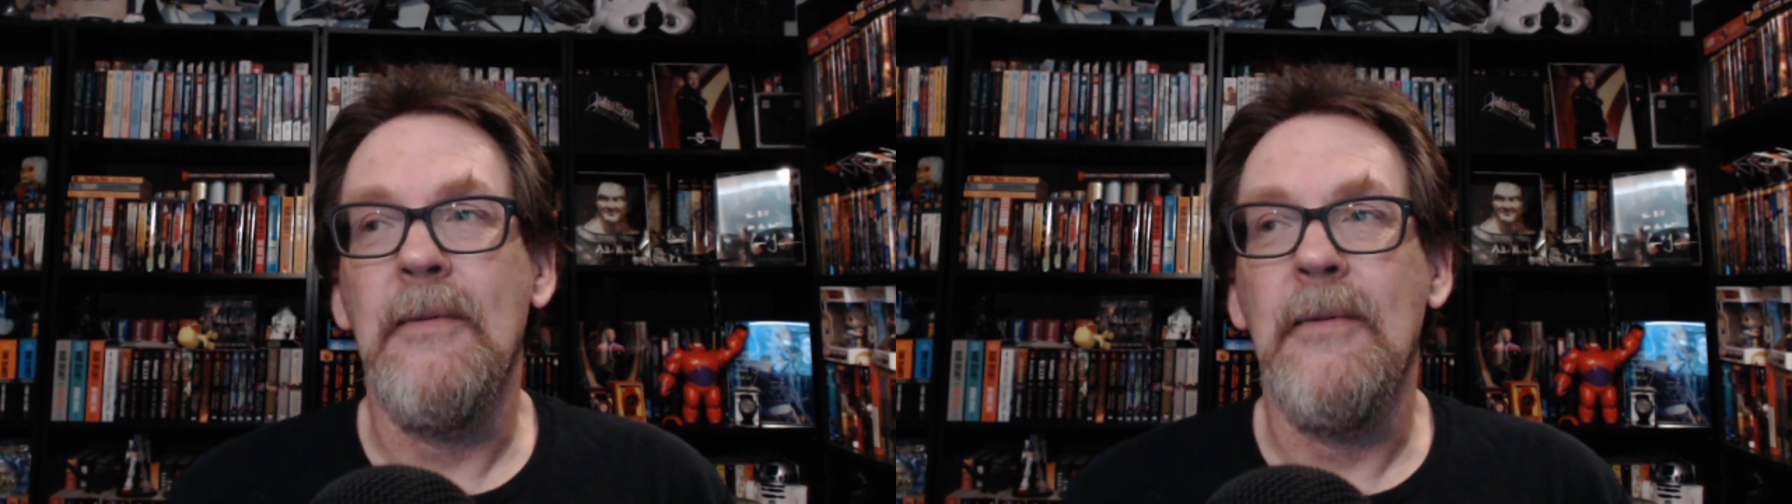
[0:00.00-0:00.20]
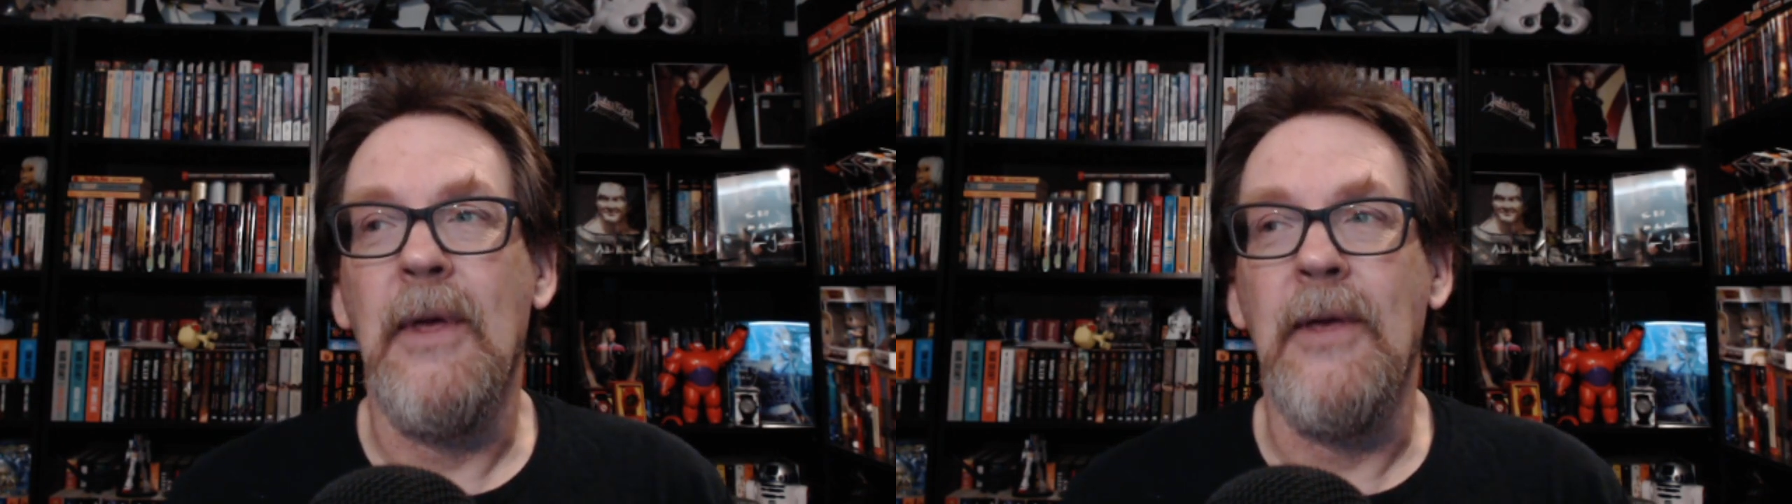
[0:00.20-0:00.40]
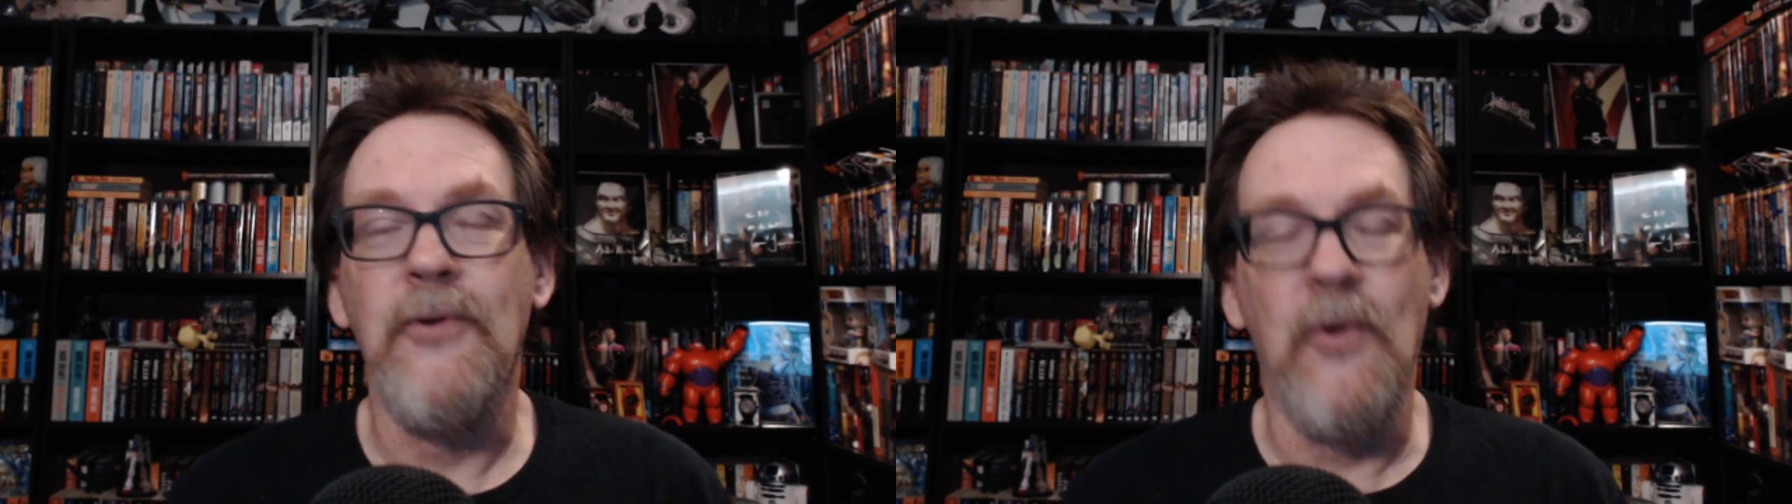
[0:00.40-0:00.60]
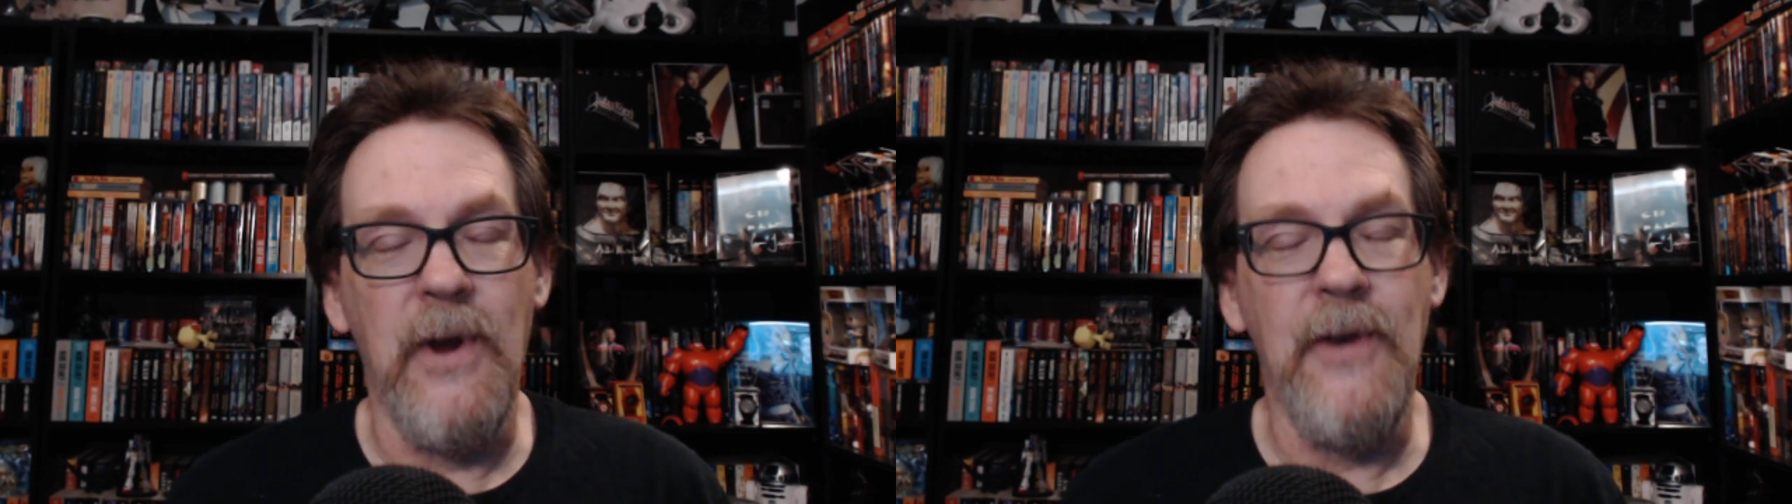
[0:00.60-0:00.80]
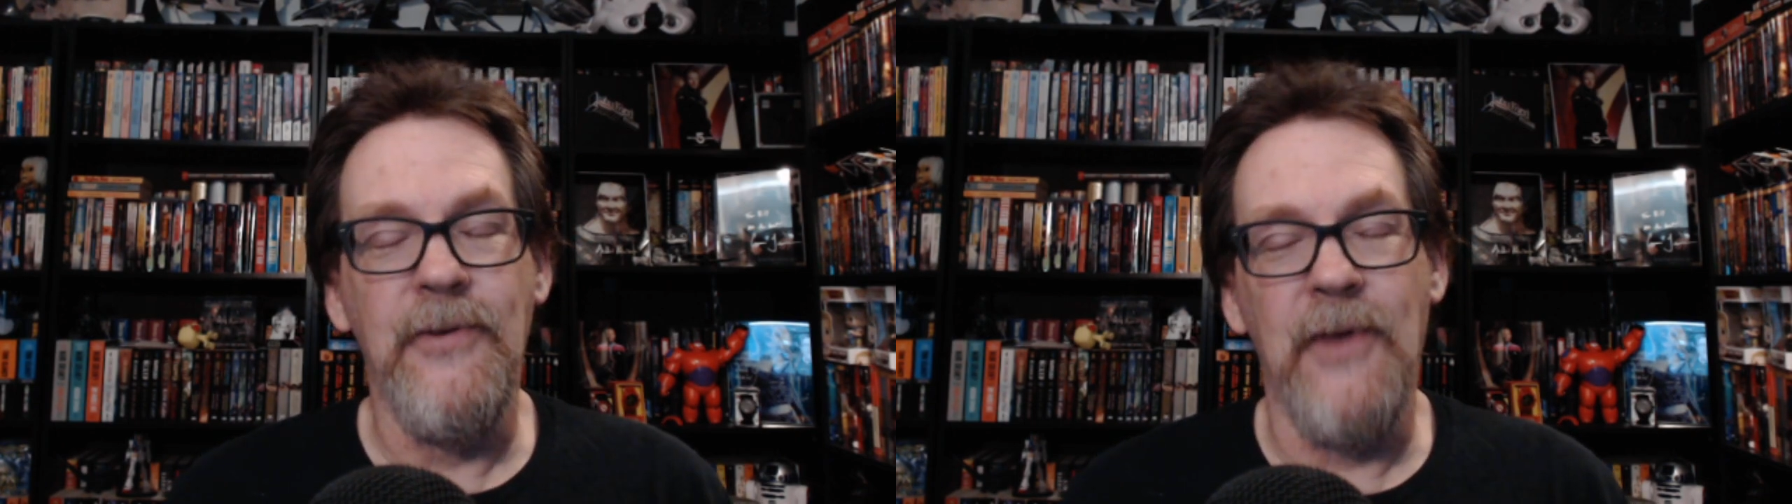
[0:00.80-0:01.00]
as
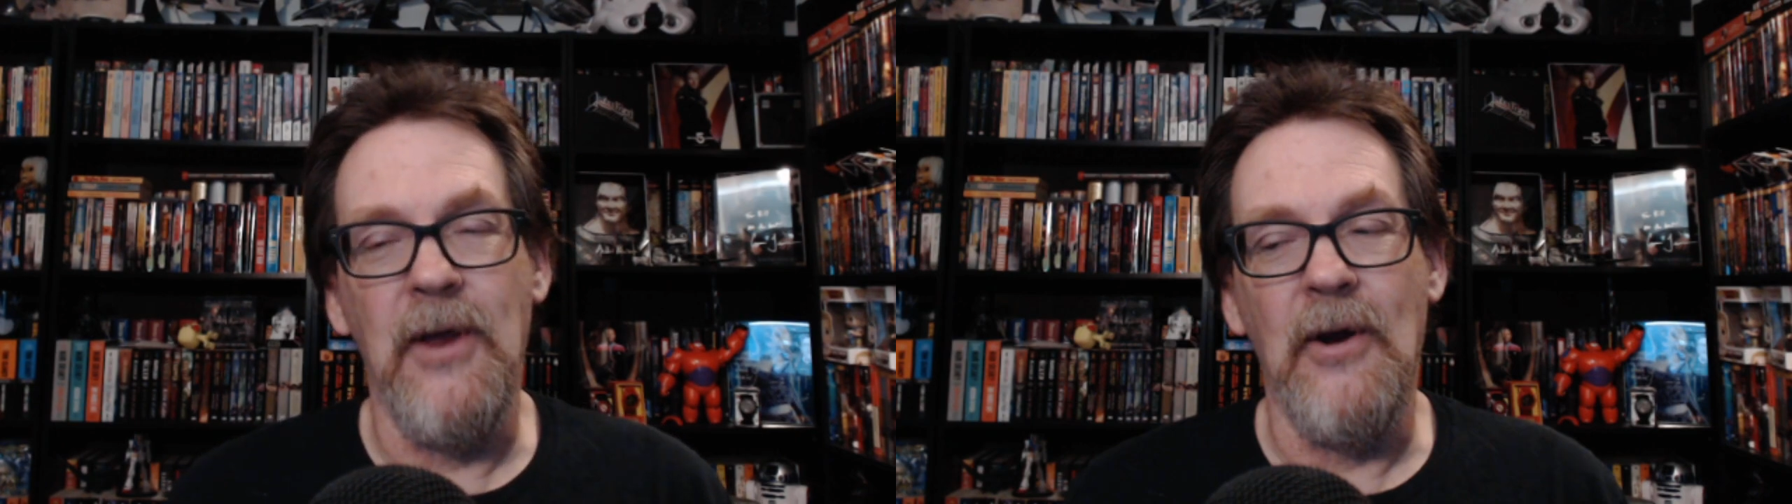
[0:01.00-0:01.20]
great as they